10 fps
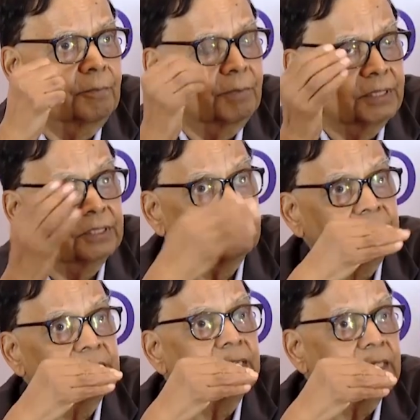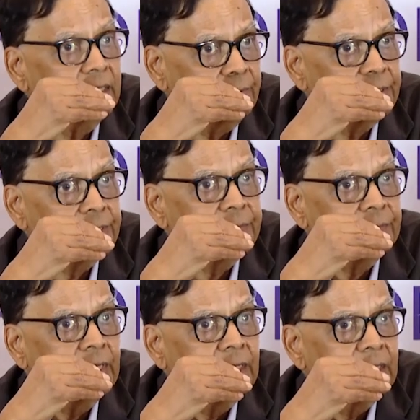budget of the central government.
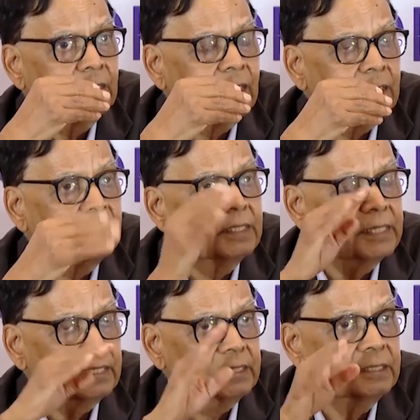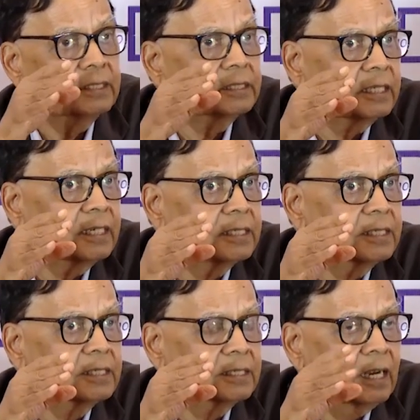These cesses and
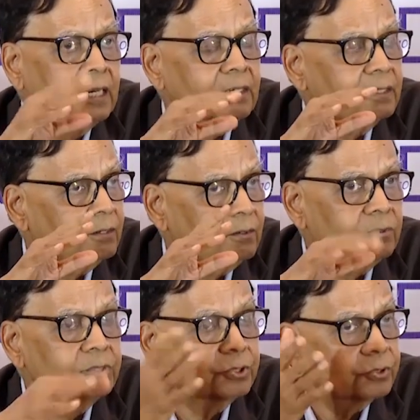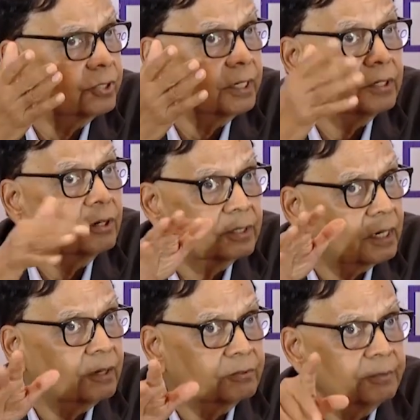surcharges are constitutionally not
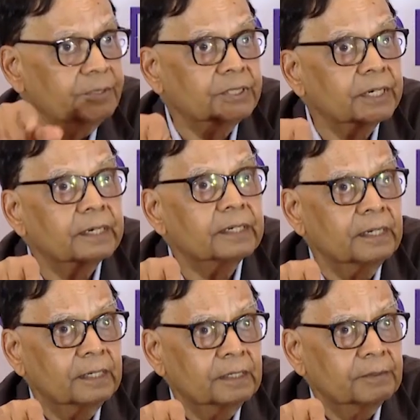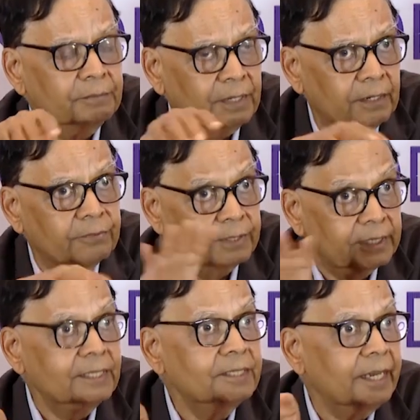allowed to be shared with
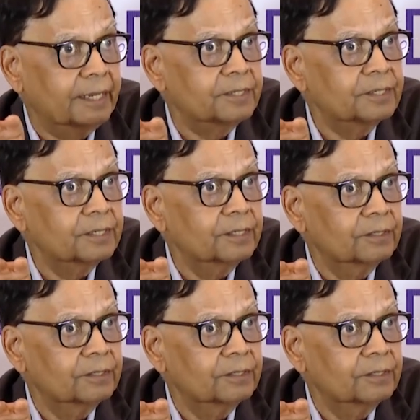the states.